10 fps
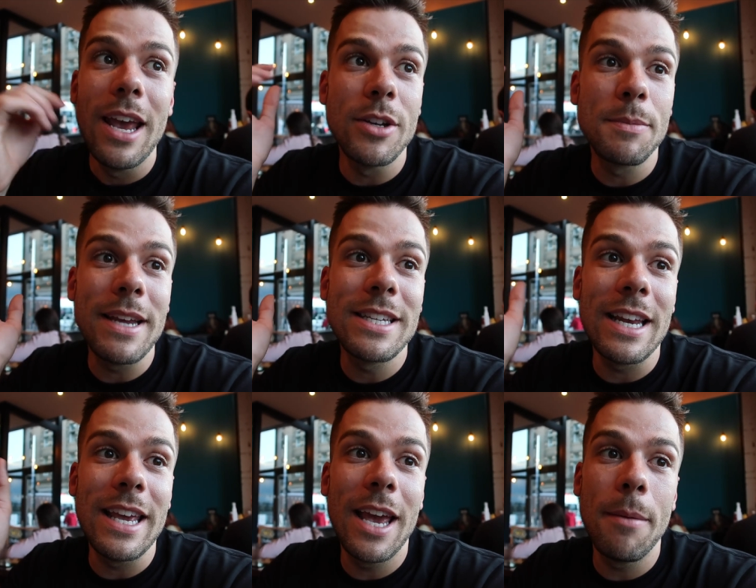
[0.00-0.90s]
It was
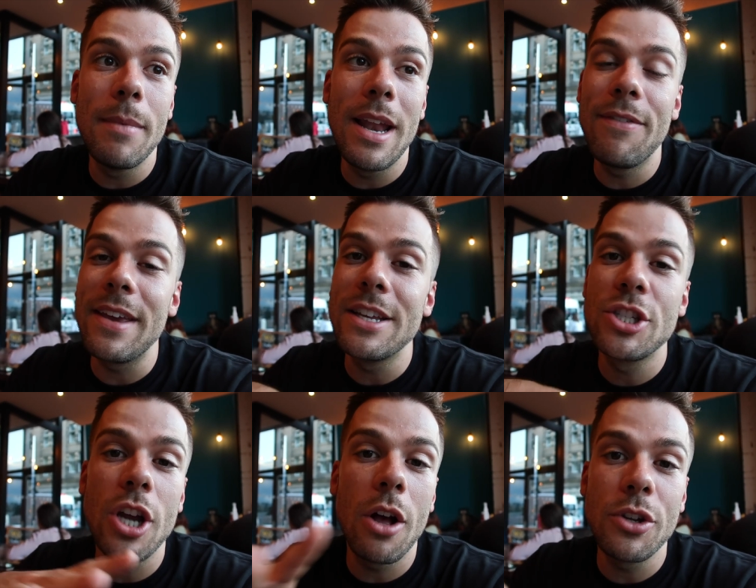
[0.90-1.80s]
basically him living
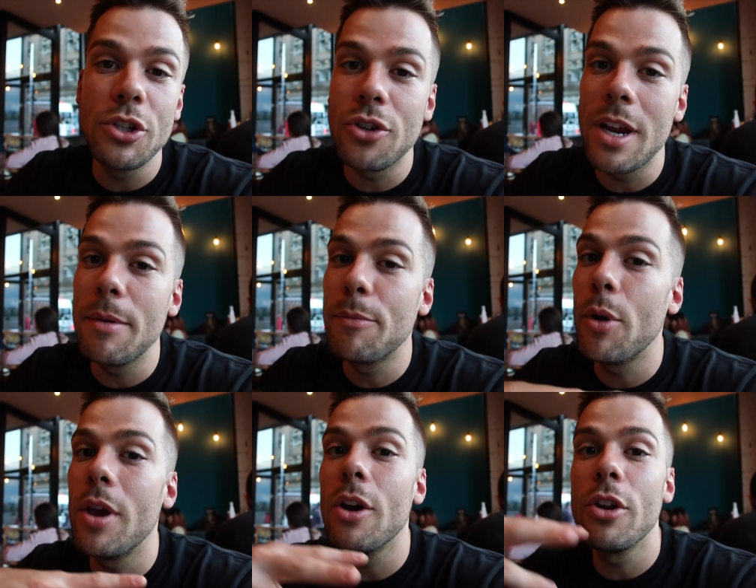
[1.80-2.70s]
his childhood dream of
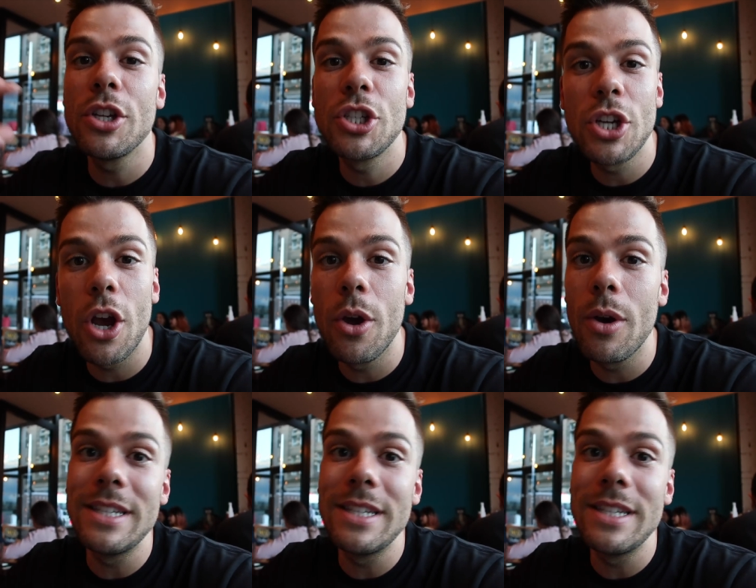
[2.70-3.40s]
putting on a show,